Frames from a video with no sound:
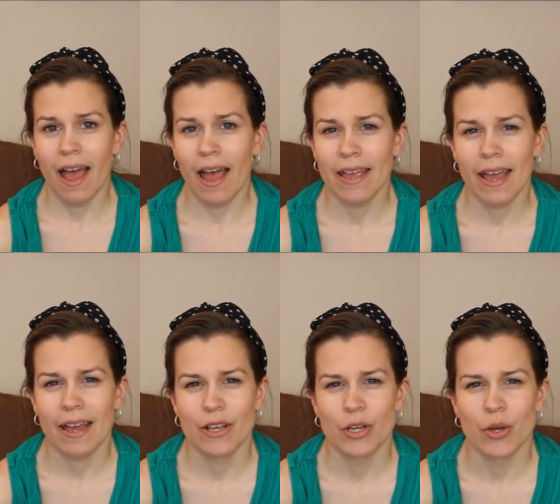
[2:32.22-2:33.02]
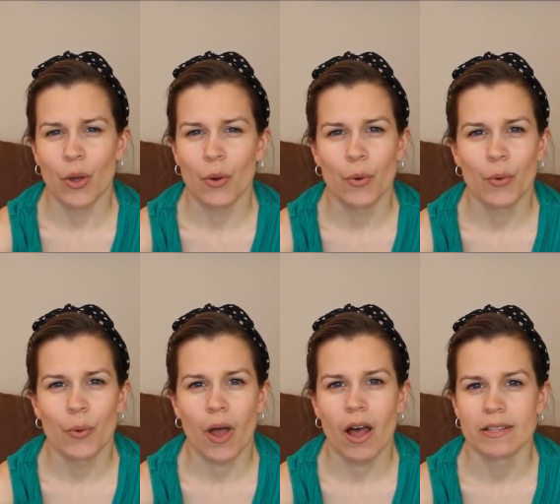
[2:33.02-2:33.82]
I had
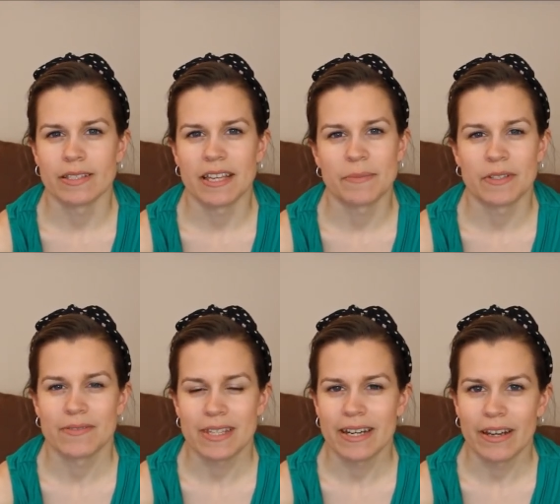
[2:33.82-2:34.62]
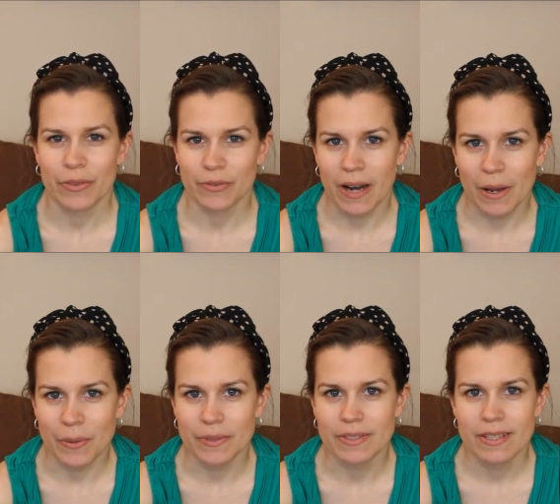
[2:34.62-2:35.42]
no concept of knitting in the
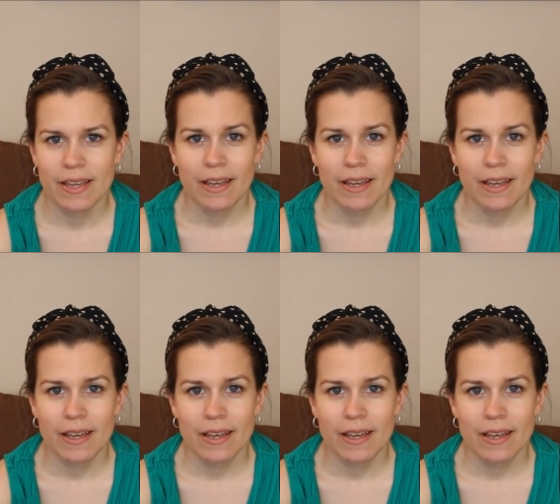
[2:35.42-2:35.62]
round.